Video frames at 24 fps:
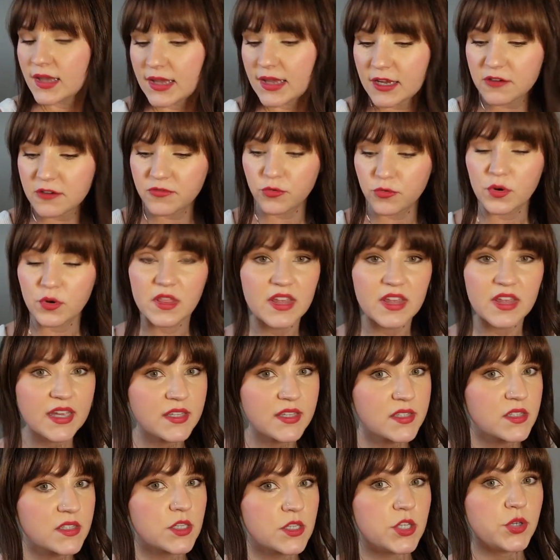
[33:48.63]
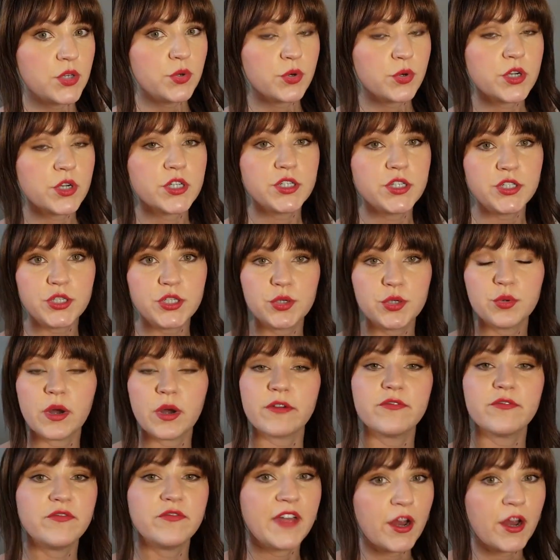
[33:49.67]
and for this, you could do
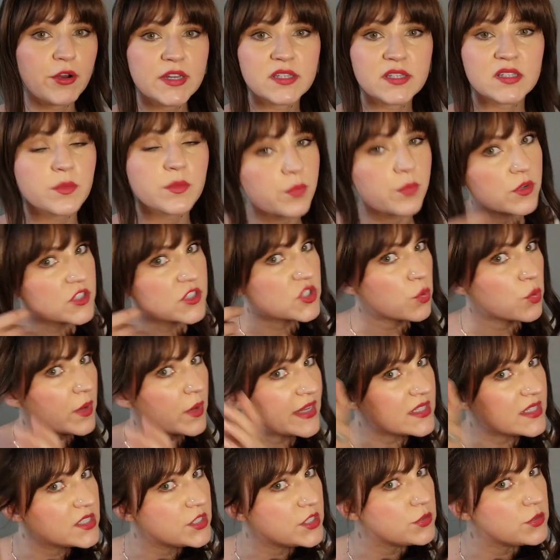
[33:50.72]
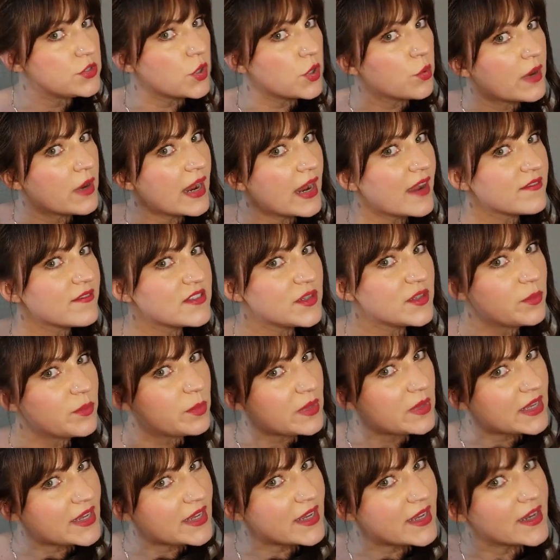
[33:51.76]
a very simple twist. You don't have to
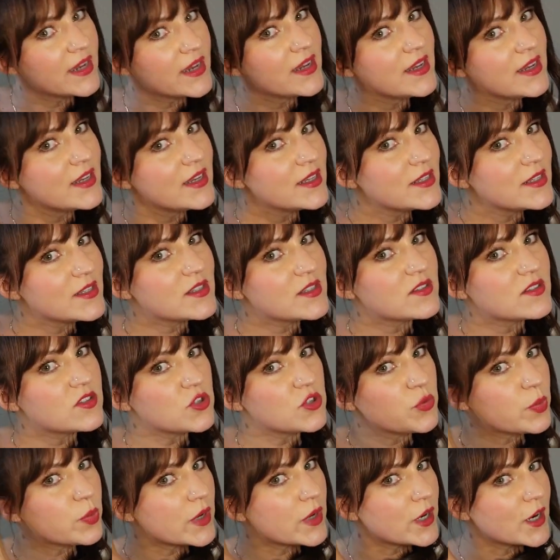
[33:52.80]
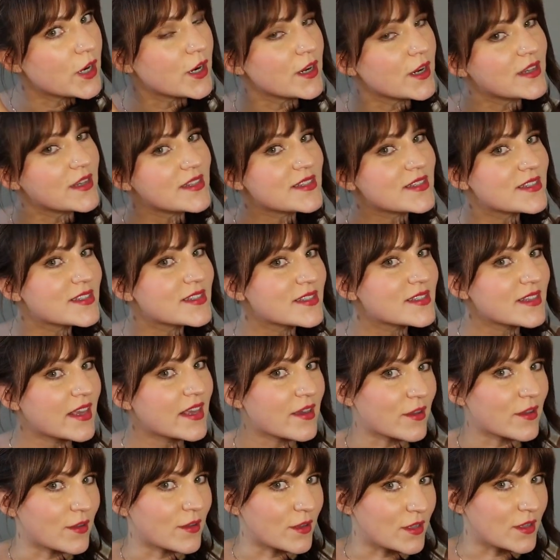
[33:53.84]
be super
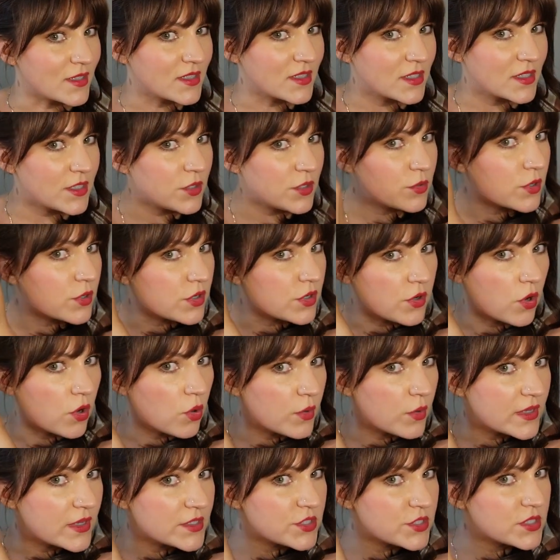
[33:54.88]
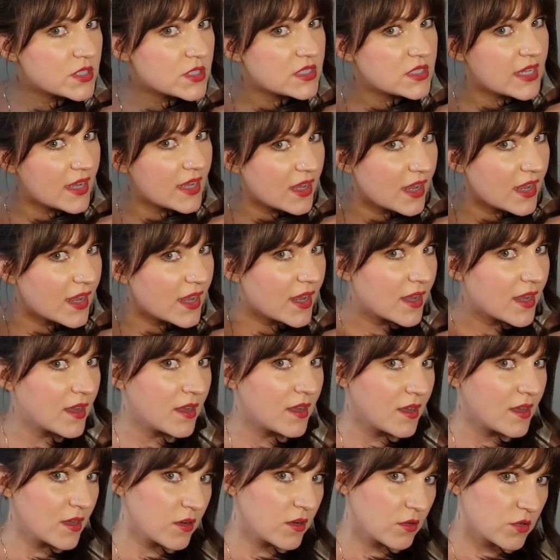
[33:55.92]
skilled. You could always just take it,
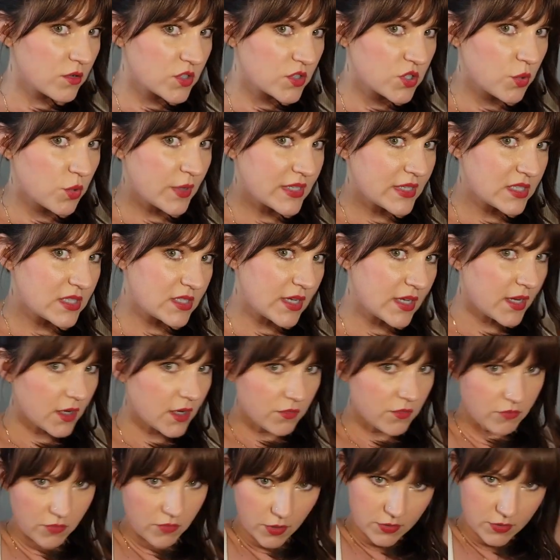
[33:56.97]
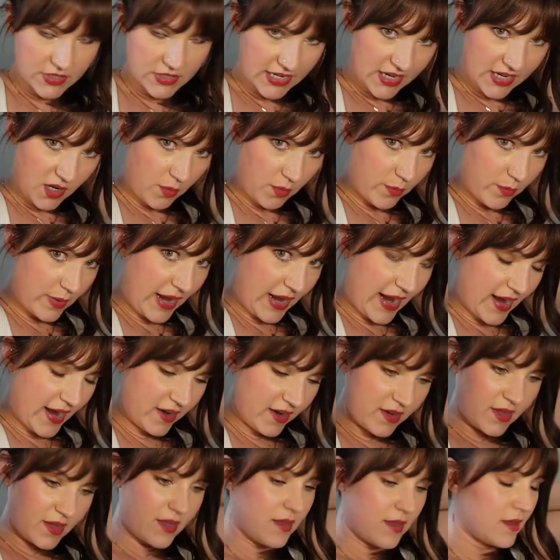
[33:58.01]
twist it, and rotate it
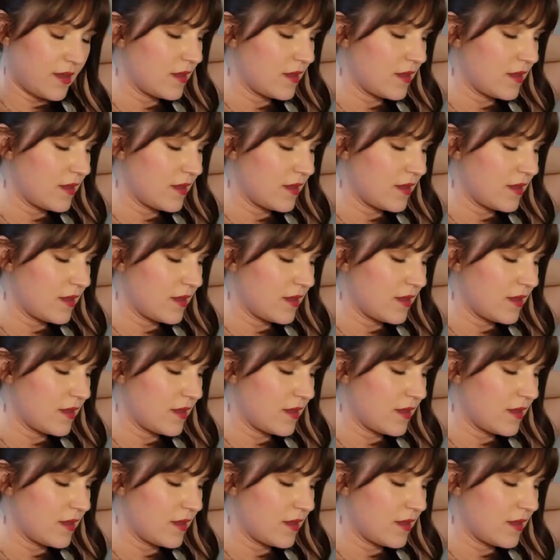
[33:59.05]
back,